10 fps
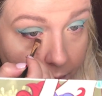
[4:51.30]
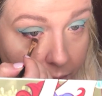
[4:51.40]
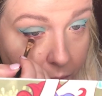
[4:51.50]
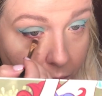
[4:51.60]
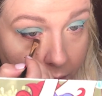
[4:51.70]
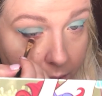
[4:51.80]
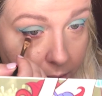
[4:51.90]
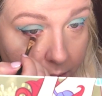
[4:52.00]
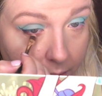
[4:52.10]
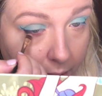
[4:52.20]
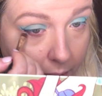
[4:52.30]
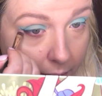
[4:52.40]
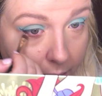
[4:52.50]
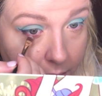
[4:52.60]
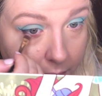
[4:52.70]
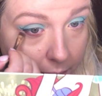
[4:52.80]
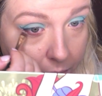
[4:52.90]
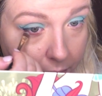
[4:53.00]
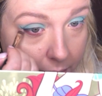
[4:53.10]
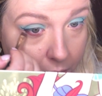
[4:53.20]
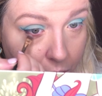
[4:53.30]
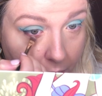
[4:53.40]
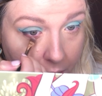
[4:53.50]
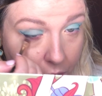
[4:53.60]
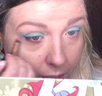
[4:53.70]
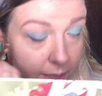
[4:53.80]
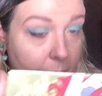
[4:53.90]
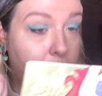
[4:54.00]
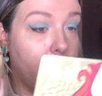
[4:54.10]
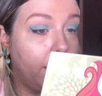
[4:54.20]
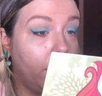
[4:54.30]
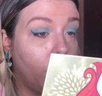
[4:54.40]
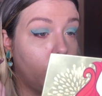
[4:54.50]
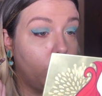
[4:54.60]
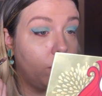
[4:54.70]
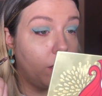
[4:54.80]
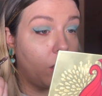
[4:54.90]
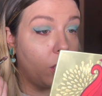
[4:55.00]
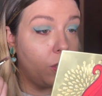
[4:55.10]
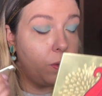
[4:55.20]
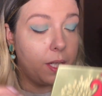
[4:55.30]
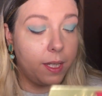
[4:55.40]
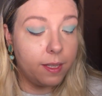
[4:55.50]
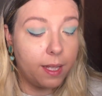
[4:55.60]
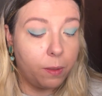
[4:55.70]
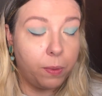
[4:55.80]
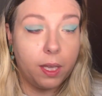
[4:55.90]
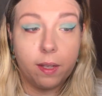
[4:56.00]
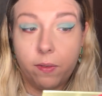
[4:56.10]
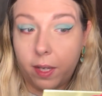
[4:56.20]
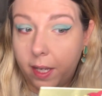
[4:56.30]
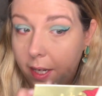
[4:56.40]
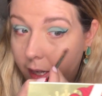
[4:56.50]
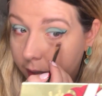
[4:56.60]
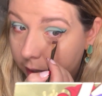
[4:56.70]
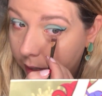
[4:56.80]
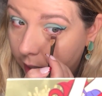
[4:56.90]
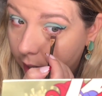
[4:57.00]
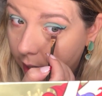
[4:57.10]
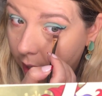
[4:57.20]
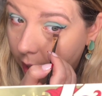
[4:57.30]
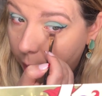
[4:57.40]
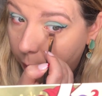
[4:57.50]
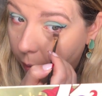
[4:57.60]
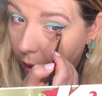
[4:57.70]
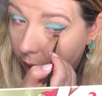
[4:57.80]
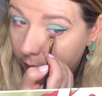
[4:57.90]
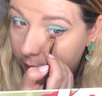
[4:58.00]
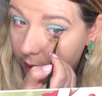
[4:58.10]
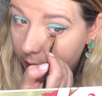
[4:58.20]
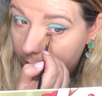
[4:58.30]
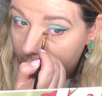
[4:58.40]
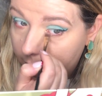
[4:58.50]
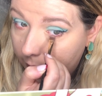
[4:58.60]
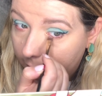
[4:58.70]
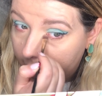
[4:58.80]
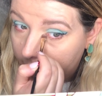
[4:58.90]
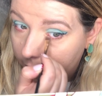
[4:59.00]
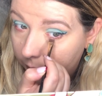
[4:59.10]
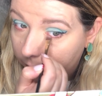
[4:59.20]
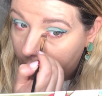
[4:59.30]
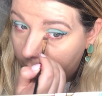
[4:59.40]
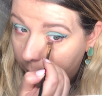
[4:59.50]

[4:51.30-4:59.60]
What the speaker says: of course, there's different situations depending on the countries that we live in and what kind of